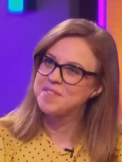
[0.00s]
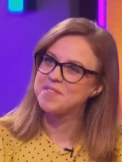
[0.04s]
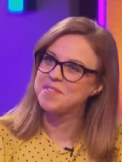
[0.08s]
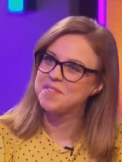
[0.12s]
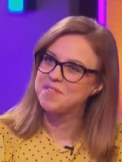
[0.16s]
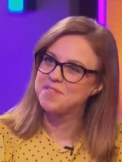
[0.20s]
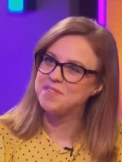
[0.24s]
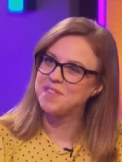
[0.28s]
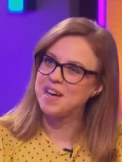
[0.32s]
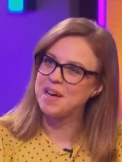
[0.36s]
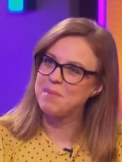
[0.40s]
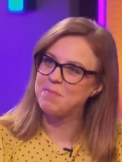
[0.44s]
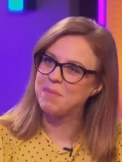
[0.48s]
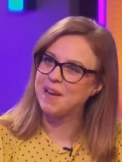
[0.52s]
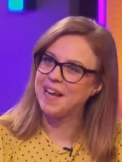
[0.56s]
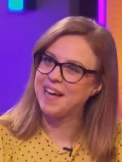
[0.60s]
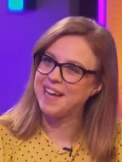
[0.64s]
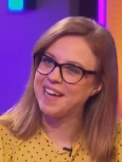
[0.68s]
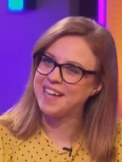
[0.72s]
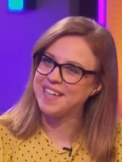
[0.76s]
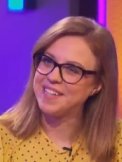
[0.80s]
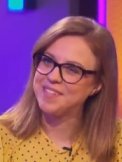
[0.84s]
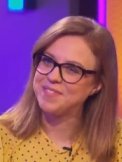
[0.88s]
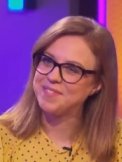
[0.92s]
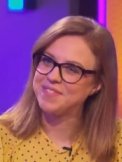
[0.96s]
Fair
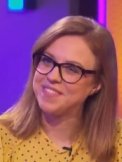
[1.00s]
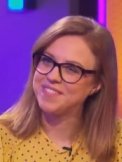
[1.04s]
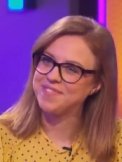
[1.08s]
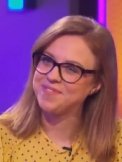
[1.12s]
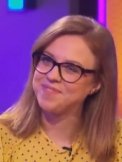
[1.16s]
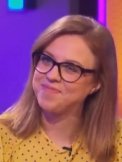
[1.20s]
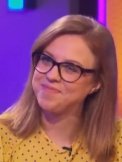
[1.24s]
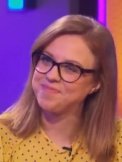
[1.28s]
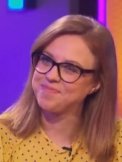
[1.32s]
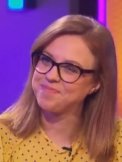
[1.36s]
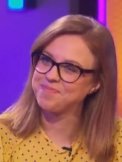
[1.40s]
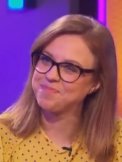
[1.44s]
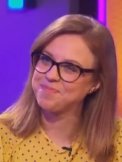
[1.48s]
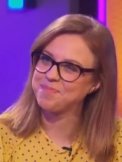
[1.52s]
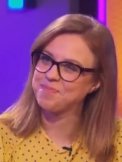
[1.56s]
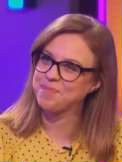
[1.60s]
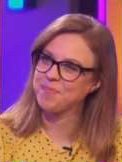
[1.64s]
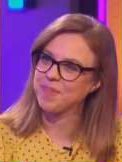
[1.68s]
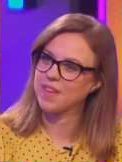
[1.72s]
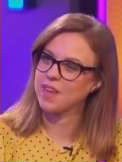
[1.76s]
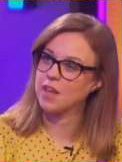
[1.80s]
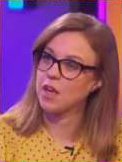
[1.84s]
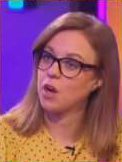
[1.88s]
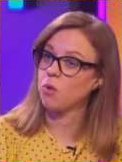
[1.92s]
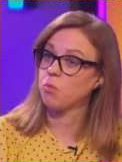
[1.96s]
play. Yeah.
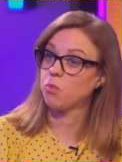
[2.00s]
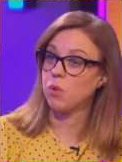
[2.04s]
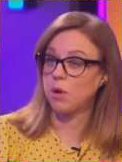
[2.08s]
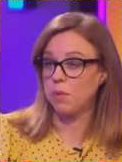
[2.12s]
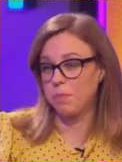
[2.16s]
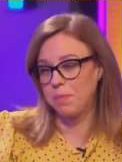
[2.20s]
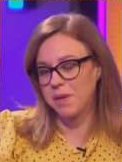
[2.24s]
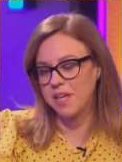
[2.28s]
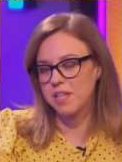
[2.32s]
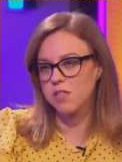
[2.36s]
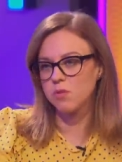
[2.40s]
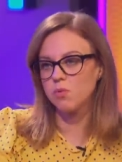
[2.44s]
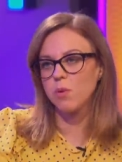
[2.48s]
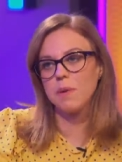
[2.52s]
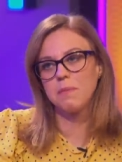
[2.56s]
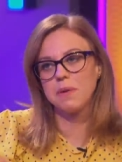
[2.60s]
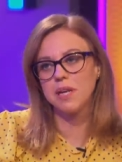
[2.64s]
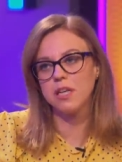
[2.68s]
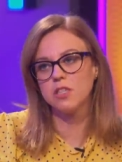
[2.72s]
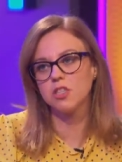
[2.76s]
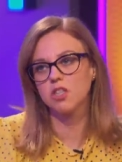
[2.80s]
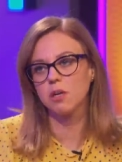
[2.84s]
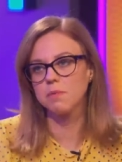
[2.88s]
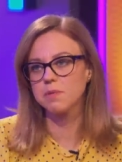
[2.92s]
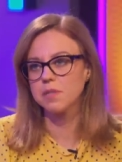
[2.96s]
well, because women
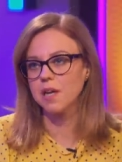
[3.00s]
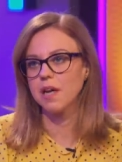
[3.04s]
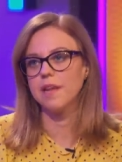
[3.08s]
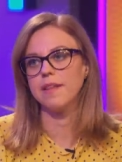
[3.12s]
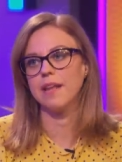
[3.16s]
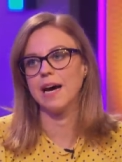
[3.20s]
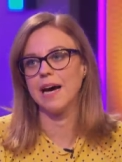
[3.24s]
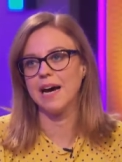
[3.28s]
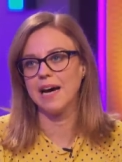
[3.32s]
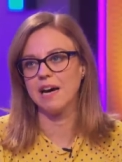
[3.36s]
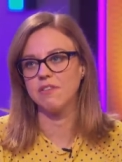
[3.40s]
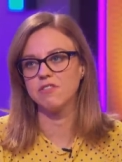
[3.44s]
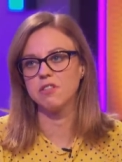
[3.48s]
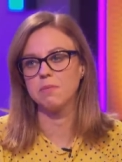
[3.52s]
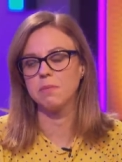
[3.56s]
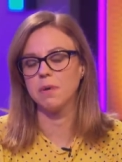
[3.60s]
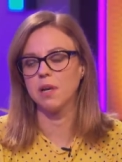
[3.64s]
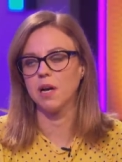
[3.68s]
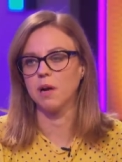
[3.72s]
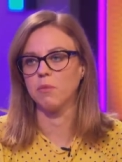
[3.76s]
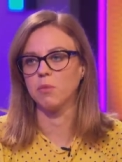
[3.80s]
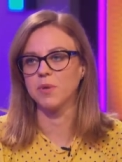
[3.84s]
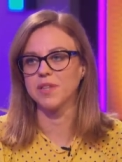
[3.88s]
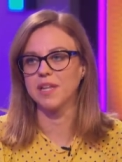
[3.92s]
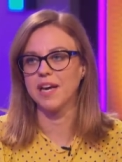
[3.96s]
in jobs like that have to put
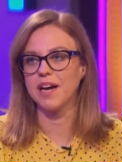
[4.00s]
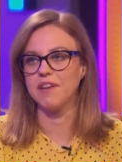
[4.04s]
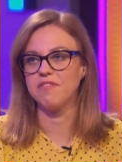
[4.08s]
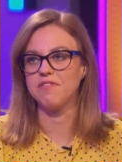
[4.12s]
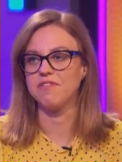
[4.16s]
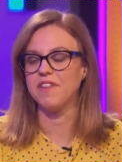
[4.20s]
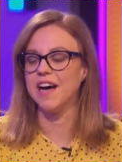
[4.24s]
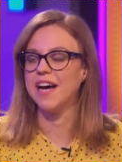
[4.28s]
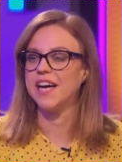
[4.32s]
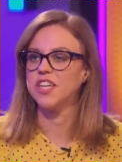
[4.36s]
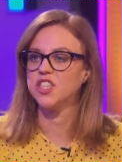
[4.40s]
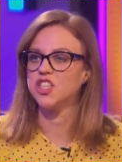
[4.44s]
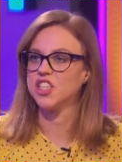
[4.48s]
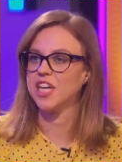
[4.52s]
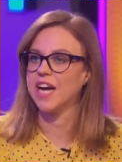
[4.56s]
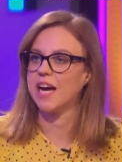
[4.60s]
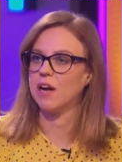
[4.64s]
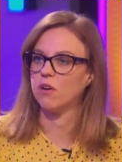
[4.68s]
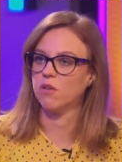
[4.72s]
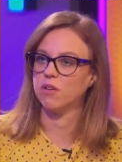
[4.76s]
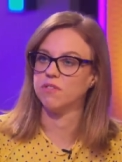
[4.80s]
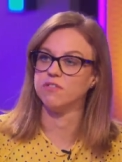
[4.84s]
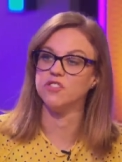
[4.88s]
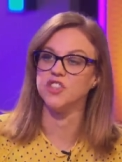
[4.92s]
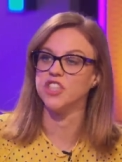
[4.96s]
up with their fair
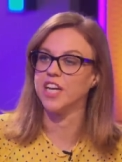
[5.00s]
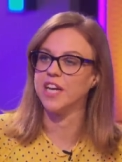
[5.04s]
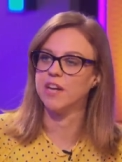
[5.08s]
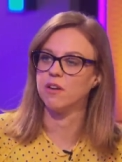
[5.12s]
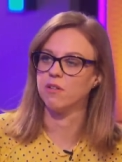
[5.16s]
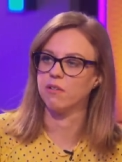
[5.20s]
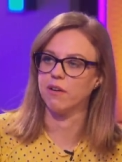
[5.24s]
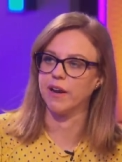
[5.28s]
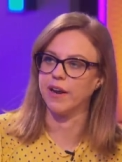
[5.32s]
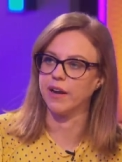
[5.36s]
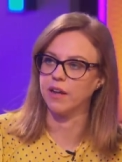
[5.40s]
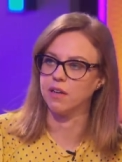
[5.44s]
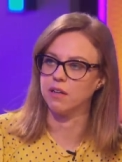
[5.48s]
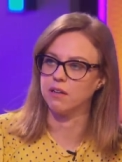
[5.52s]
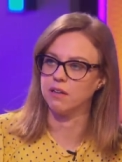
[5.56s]
share of jeering,